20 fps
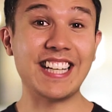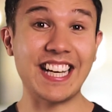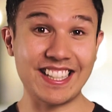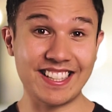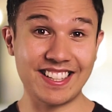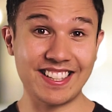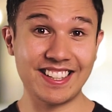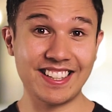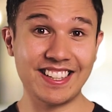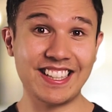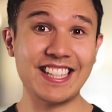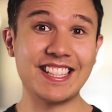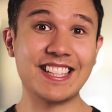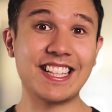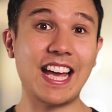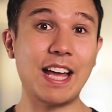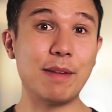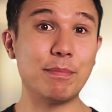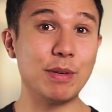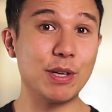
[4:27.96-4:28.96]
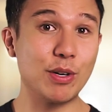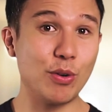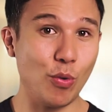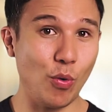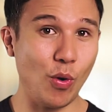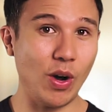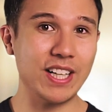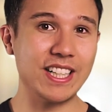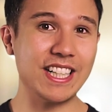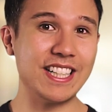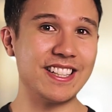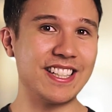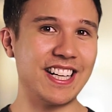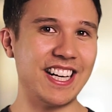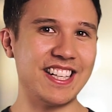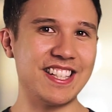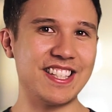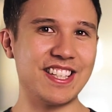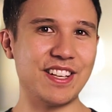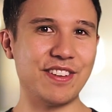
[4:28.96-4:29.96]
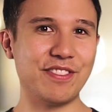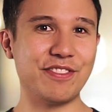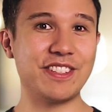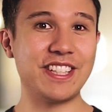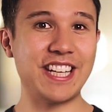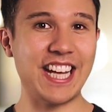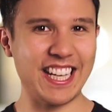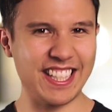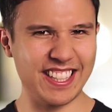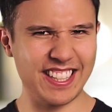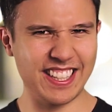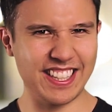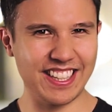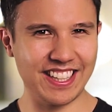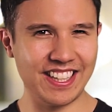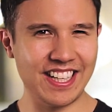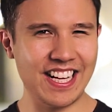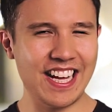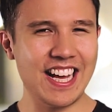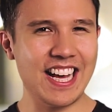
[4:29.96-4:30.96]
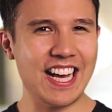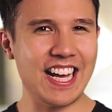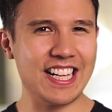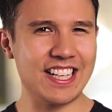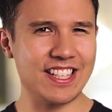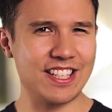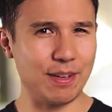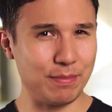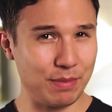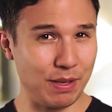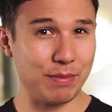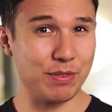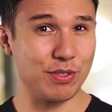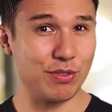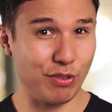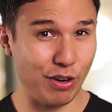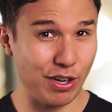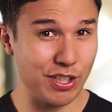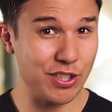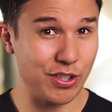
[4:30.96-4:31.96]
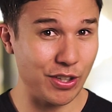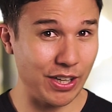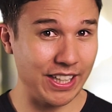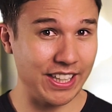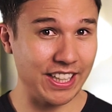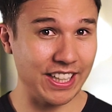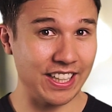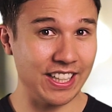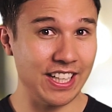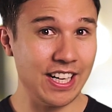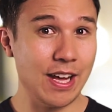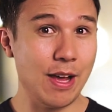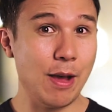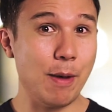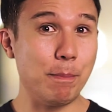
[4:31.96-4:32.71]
Yes, this can be quite intensive, technical, and sometimes frustrating,